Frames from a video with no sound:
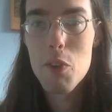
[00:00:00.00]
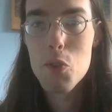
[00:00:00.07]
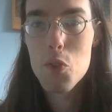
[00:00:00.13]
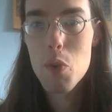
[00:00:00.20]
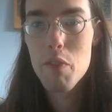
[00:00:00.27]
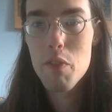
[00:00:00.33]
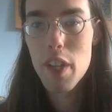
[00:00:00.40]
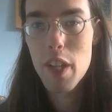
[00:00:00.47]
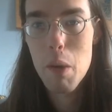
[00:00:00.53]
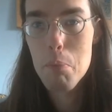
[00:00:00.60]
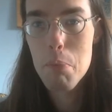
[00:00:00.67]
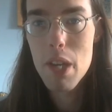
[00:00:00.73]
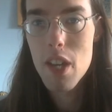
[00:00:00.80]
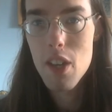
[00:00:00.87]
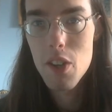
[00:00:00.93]
sort of like a
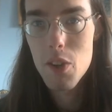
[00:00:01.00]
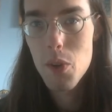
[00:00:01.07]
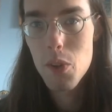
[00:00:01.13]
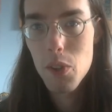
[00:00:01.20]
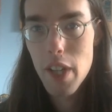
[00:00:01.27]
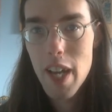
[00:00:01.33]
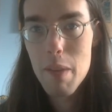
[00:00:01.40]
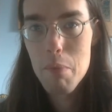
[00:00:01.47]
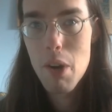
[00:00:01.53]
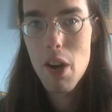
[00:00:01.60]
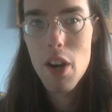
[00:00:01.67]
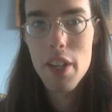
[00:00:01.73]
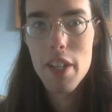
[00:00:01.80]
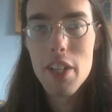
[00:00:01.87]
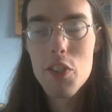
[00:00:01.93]
beacon or a
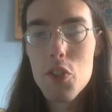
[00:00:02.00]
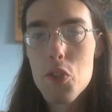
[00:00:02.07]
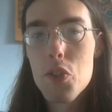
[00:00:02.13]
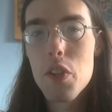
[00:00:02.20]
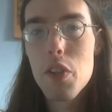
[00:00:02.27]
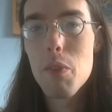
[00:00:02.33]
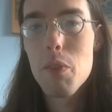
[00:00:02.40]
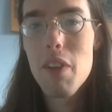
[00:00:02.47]
landmark, and it just,